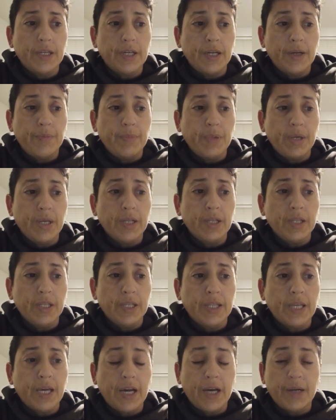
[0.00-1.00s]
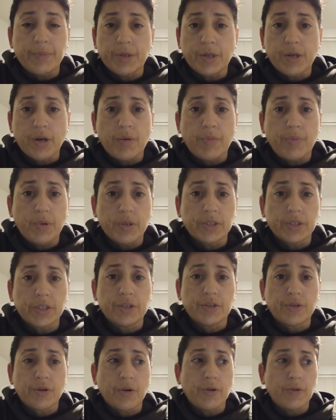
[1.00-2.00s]
immediately they had me call poison
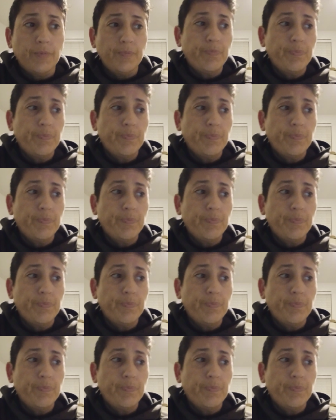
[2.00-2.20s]
control.